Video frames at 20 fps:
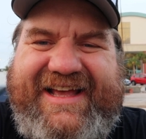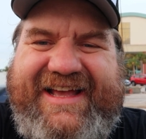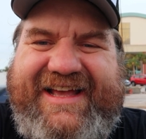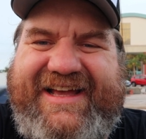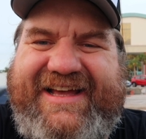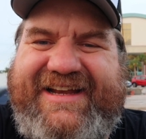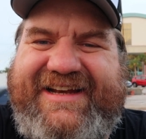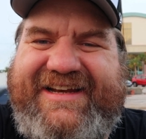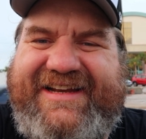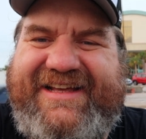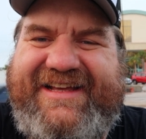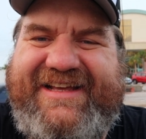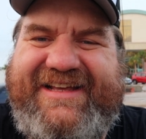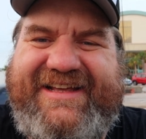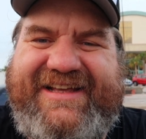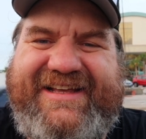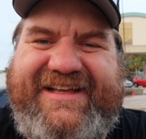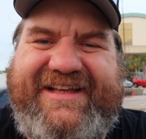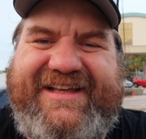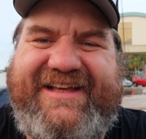And
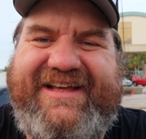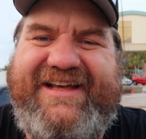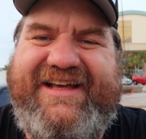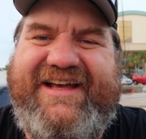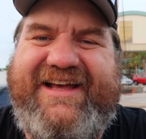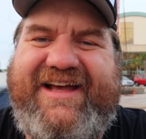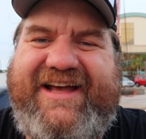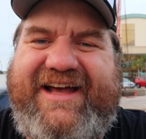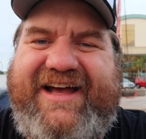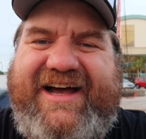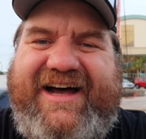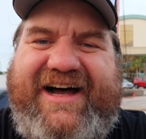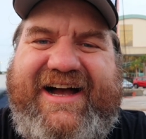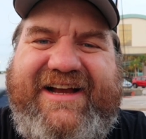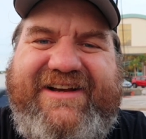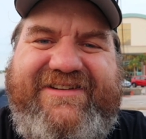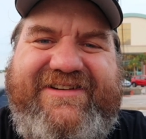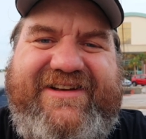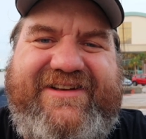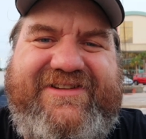
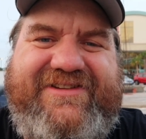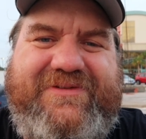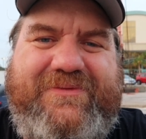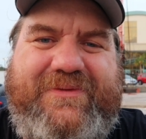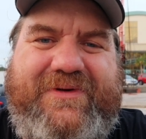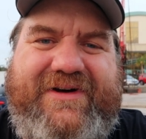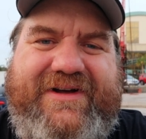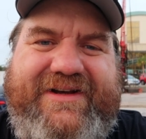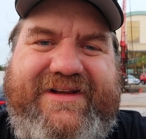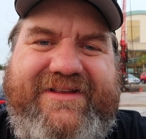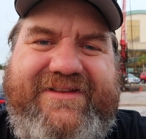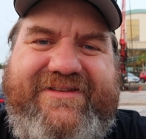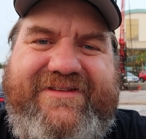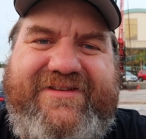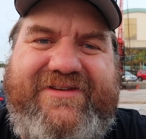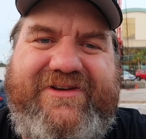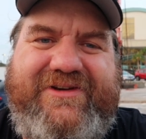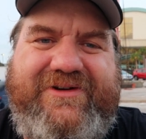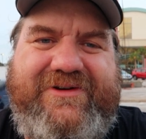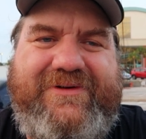I just wanted
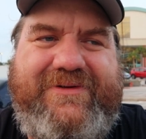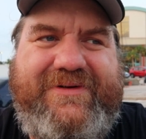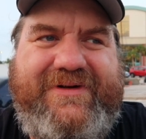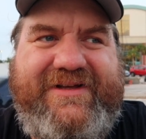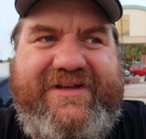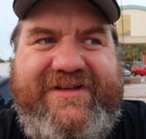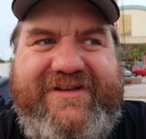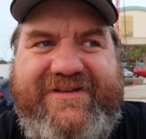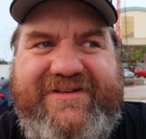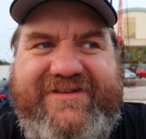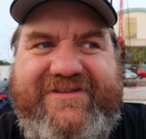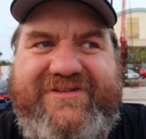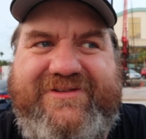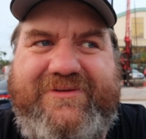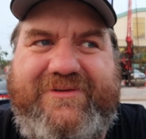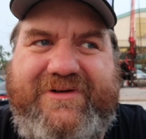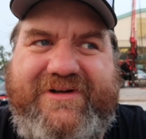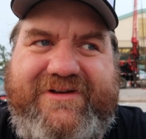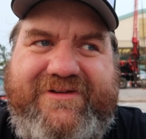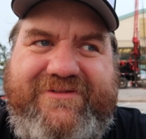to
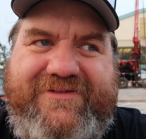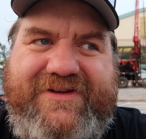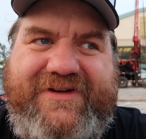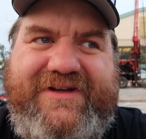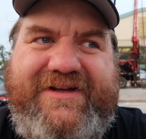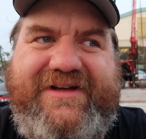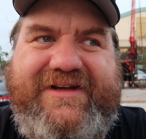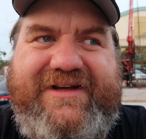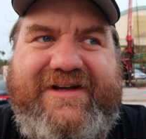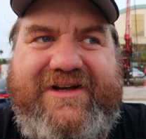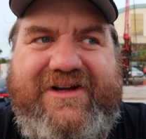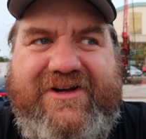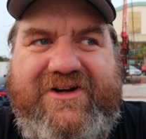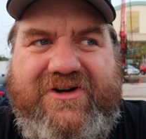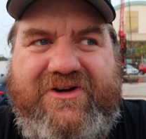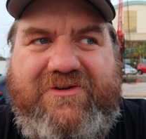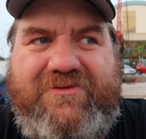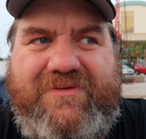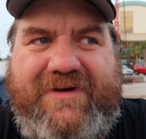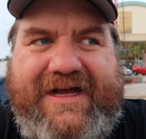sort of
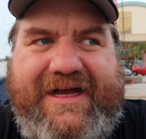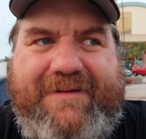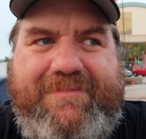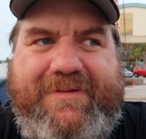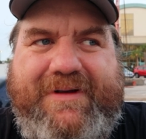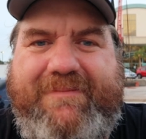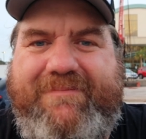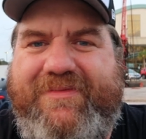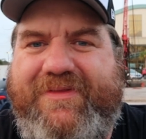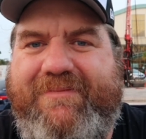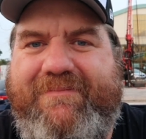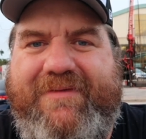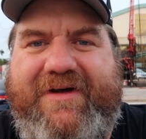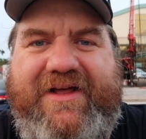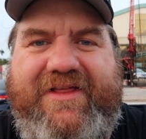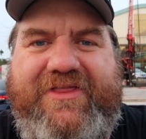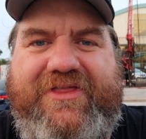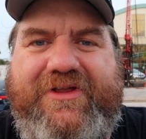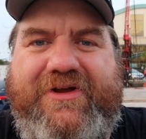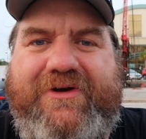wrap up the
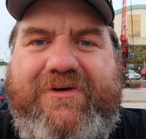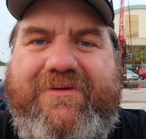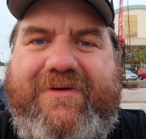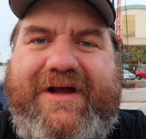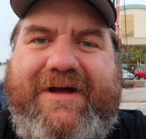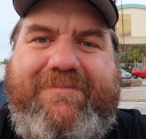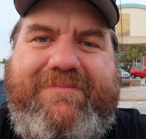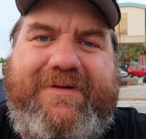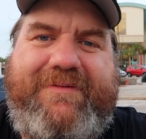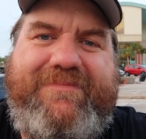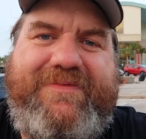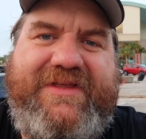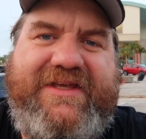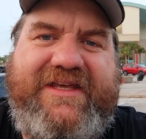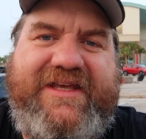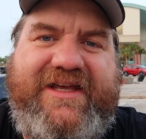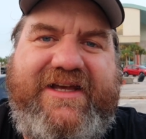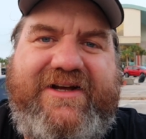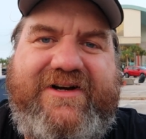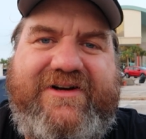month, wrap up the
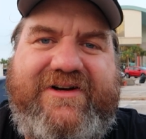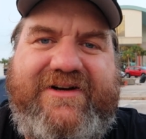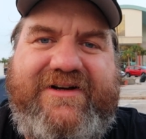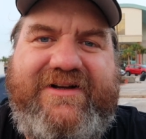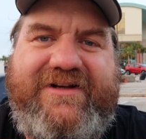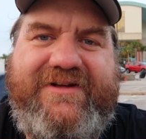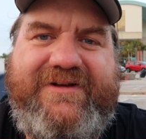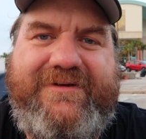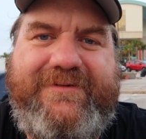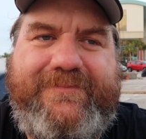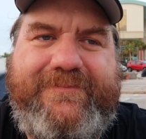year,